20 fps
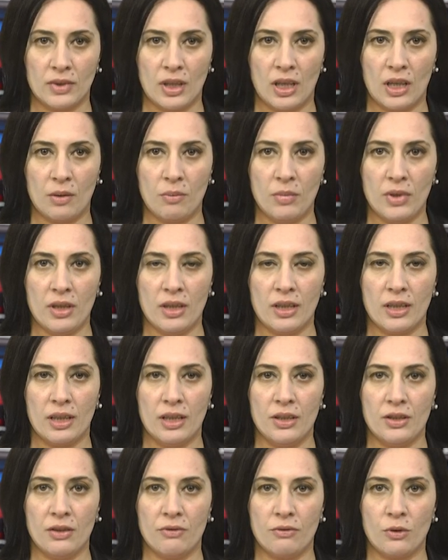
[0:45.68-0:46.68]
Armenian
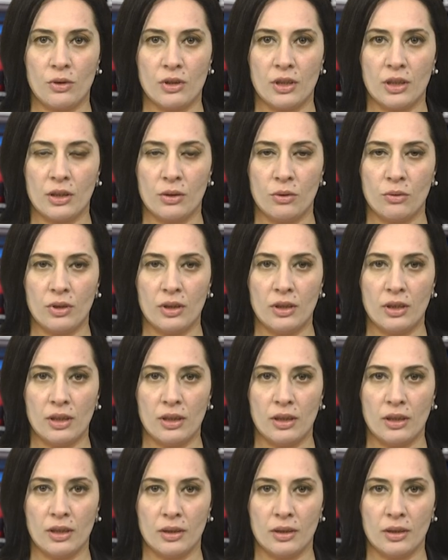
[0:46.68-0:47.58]
culture was included in